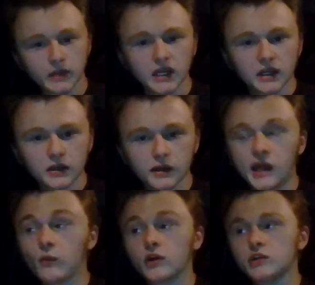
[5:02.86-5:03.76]
me
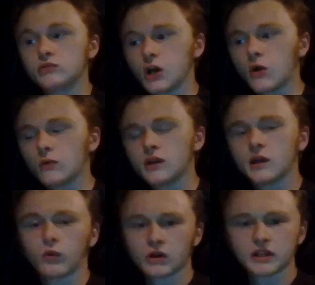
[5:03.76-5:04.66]
and what you don't,
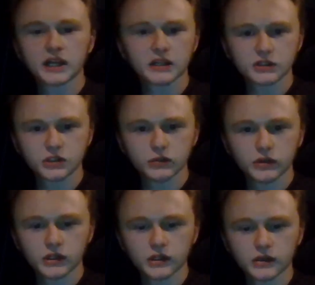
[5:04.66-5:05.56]
and work that into
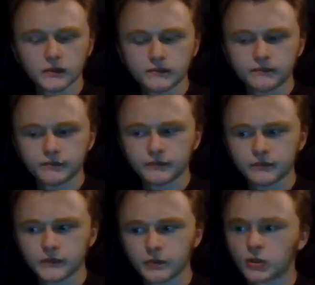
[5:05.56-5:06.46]

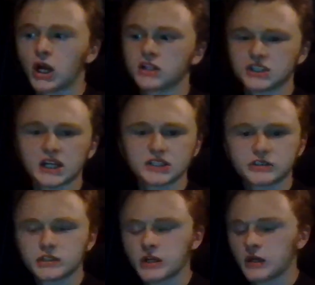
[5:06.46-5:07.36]
the
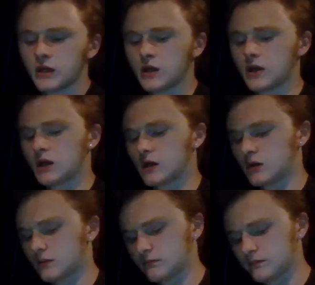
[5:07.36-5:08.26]
process.
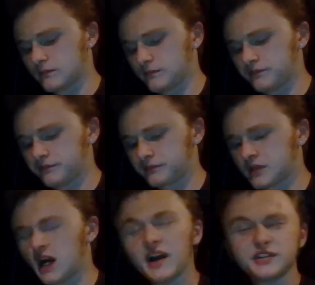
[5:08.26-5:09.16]

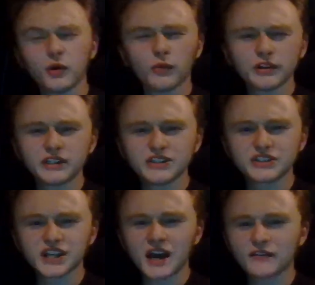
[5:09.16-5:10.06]
I don't want
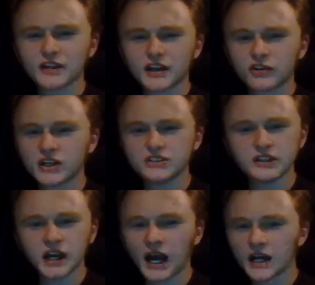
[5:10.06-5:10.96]
this to have a lot of crazy
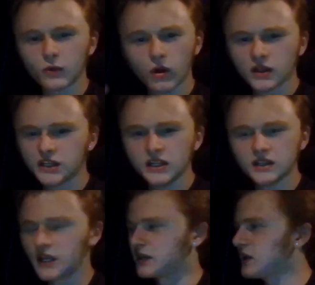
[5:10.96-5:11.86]
high quality,
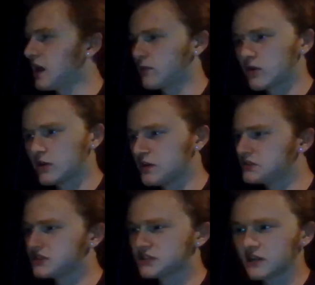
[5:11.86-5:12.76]
like,
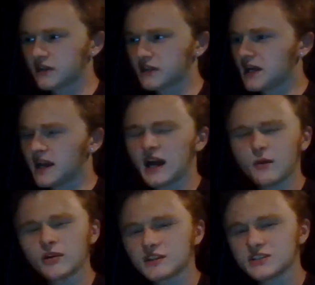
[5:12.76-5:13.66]
cameras and stuff like that. I
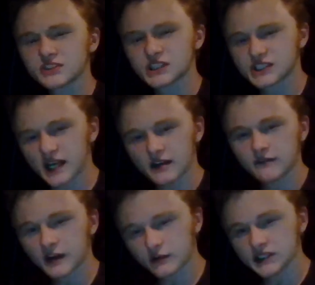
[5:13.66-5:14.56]
want this to stay
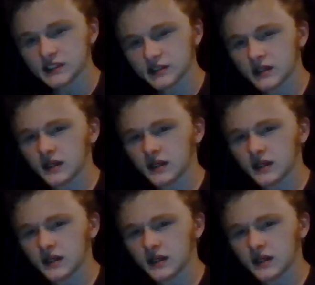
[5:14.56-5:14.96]
very